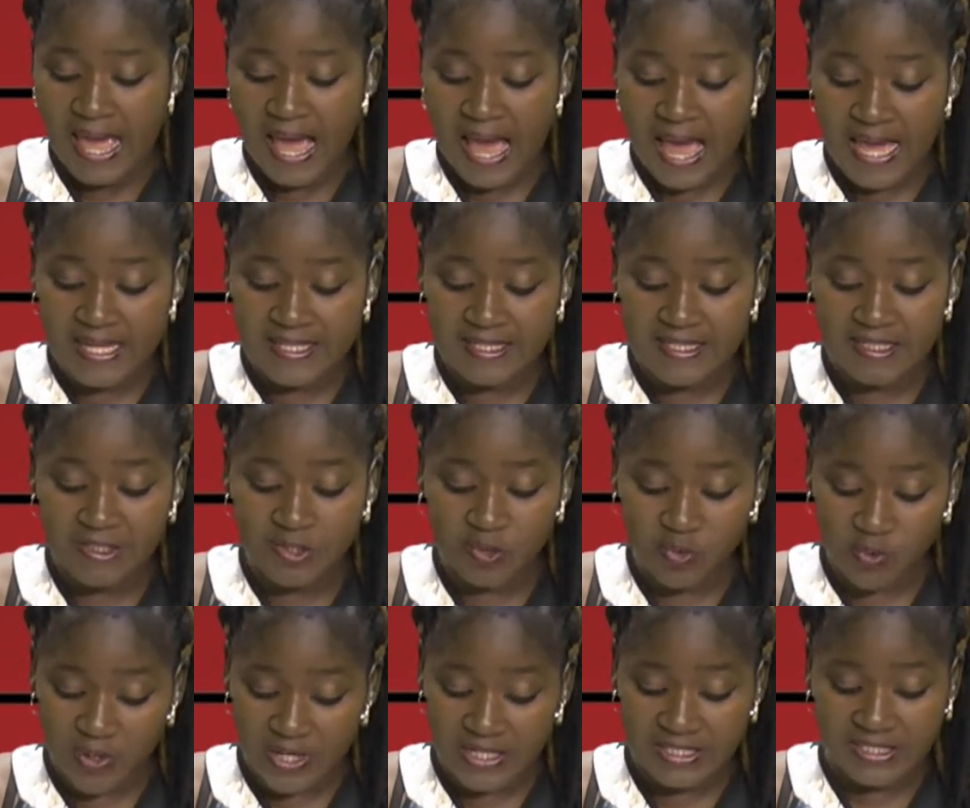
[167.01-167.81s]
at the
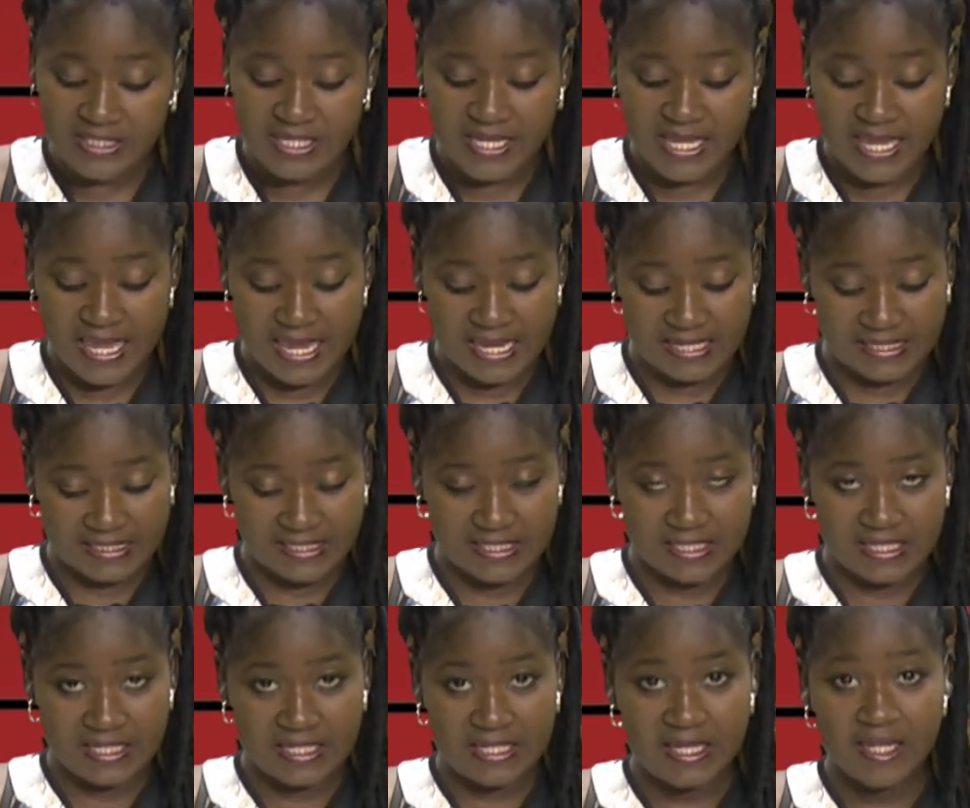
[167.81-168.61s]

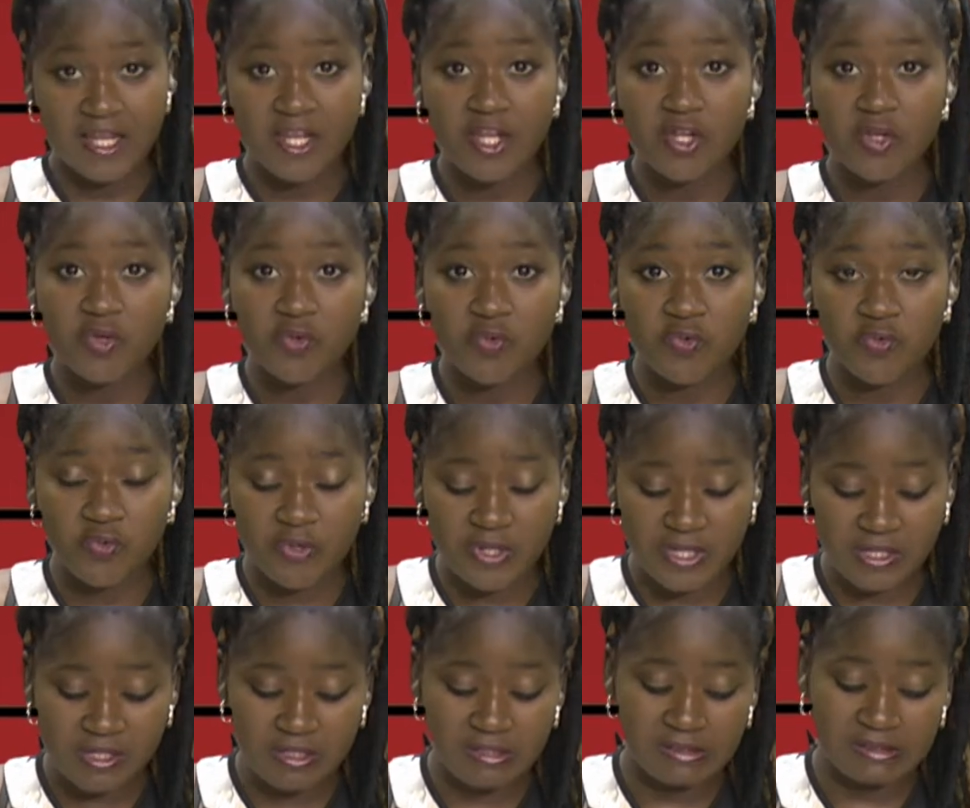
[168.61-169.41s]
2018
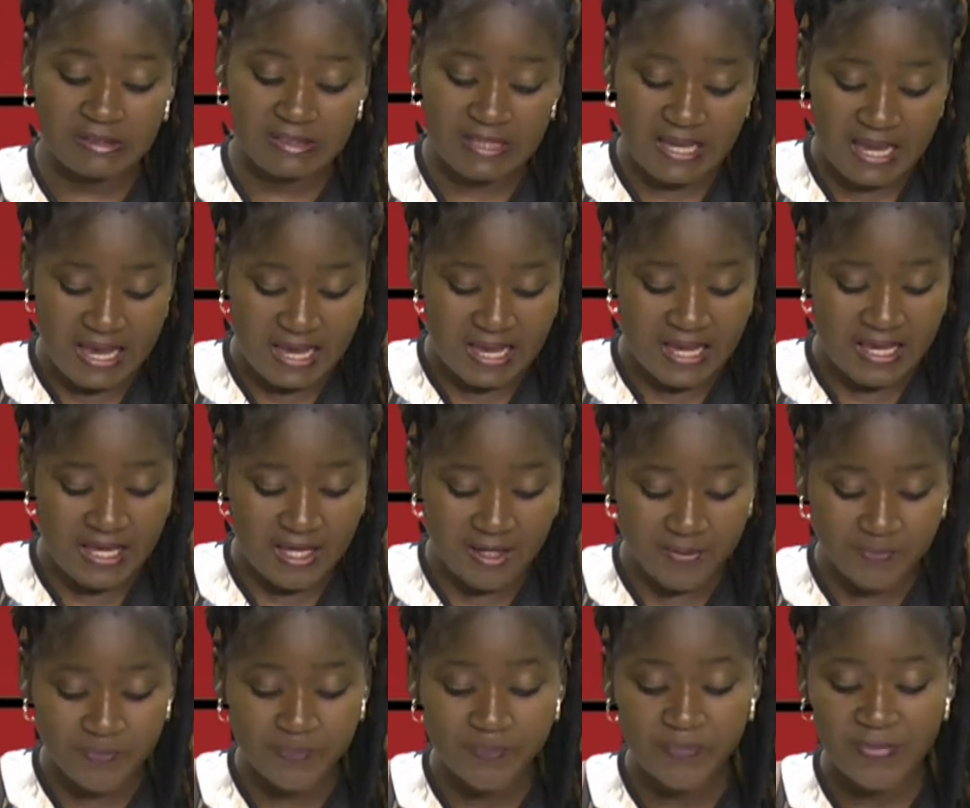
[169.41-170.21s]

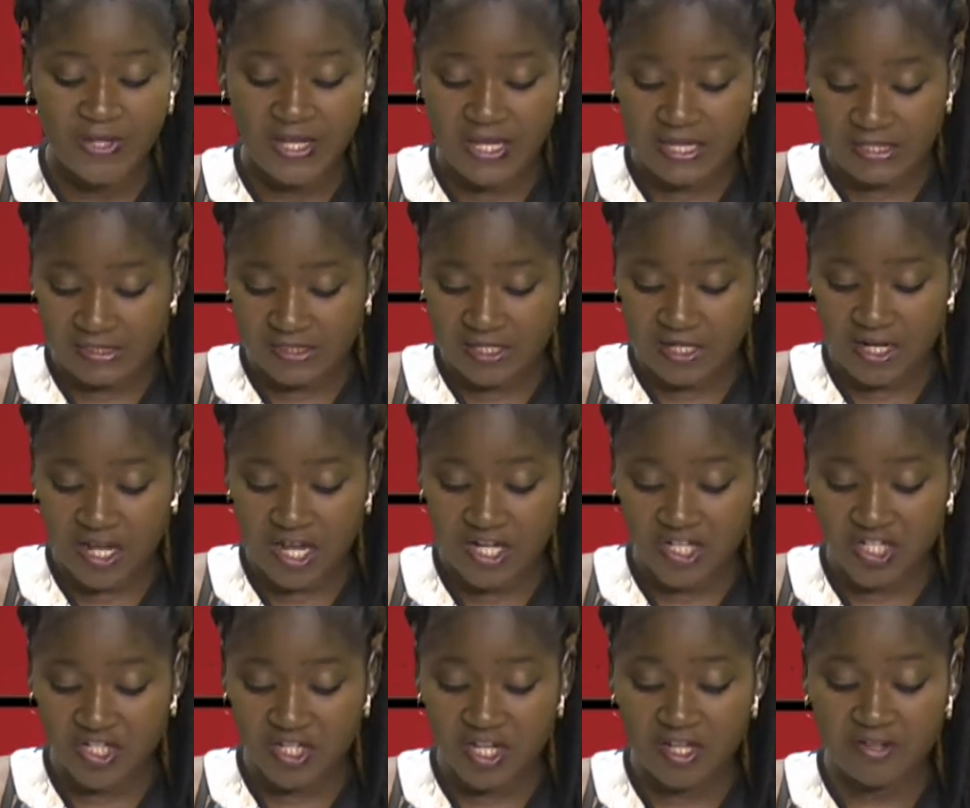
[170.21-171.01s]
Real-Time
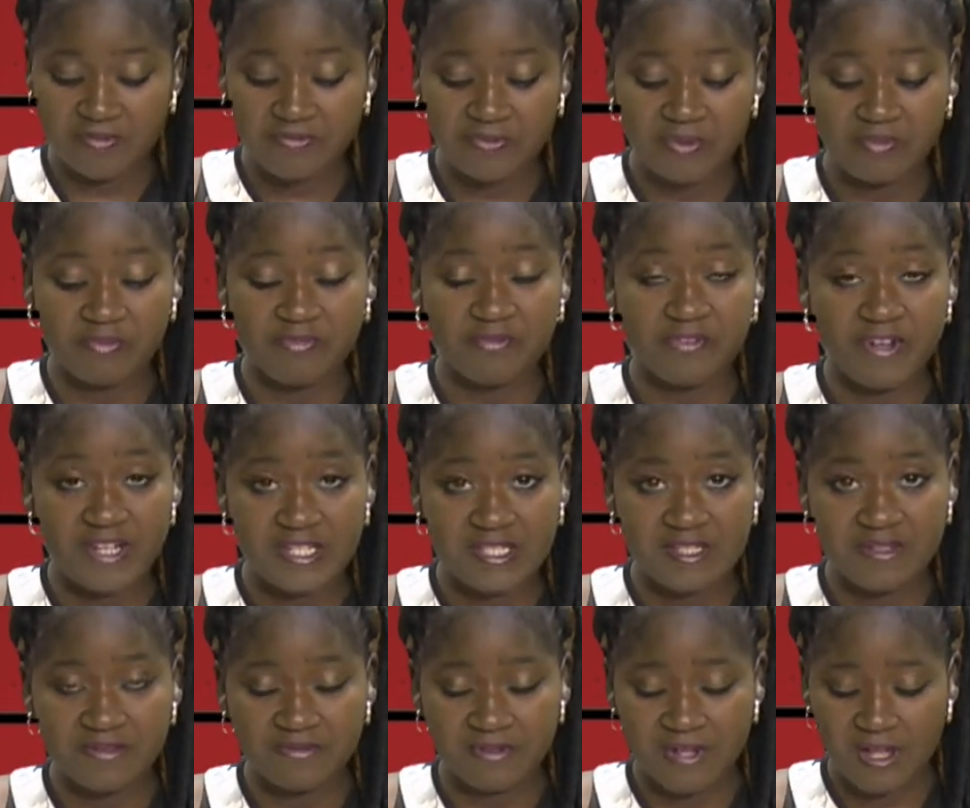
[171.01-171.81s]
International Film
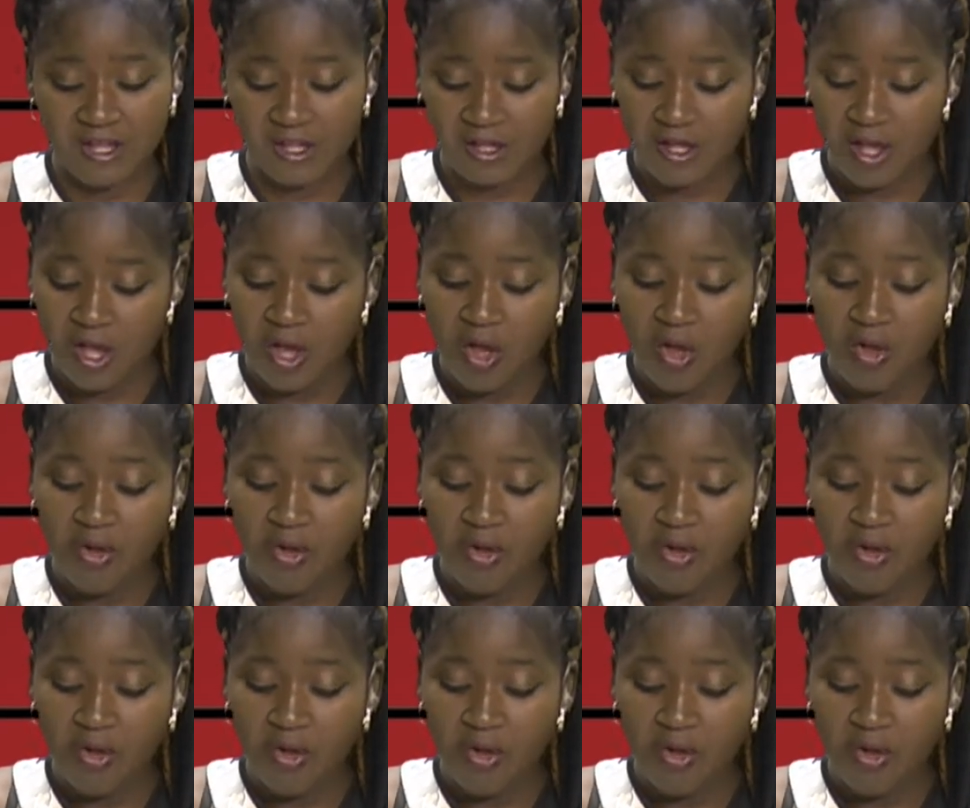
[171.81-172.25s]
Festival